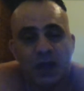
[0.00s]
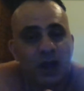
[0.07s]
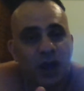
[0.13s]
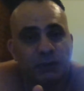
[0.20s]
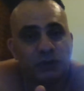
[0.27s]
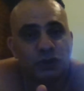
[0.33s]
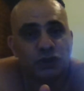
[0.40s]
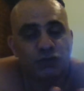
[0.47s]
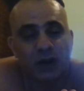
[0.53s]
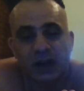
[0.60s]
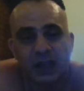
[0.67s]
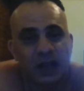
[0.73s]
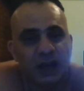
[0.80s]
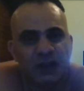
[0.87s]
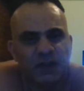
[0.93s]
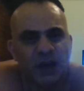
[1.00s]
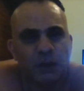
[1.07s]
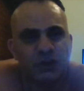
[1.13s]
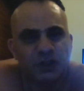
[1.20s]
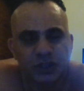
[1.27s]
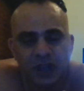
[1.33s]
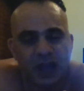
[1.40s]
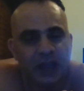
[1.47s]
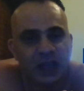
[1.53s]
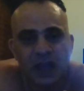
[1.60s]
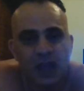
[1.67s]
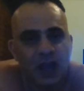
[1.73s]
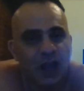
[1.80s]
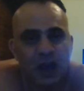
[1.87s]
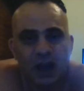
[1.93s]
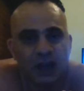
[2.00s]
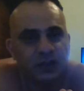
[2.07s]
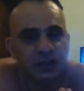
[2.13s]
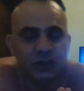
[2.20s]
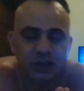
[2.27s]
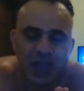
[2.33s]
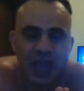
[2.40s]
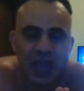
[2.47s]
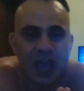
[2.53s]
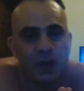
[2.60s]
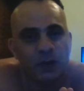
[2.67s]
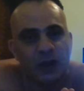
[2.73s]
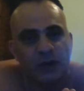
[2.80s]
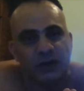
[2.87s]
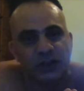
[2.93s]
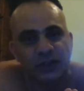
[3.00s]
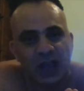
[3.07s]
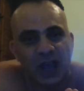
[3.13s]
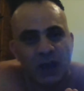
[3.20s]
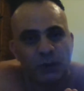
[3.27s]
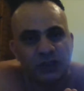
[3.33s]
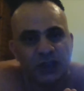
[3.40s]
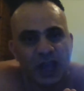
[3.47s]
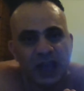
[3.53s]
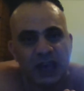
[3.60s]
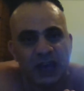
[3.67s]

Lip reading: I'm straight. And if I was gay, I'd get out there and say I was gay,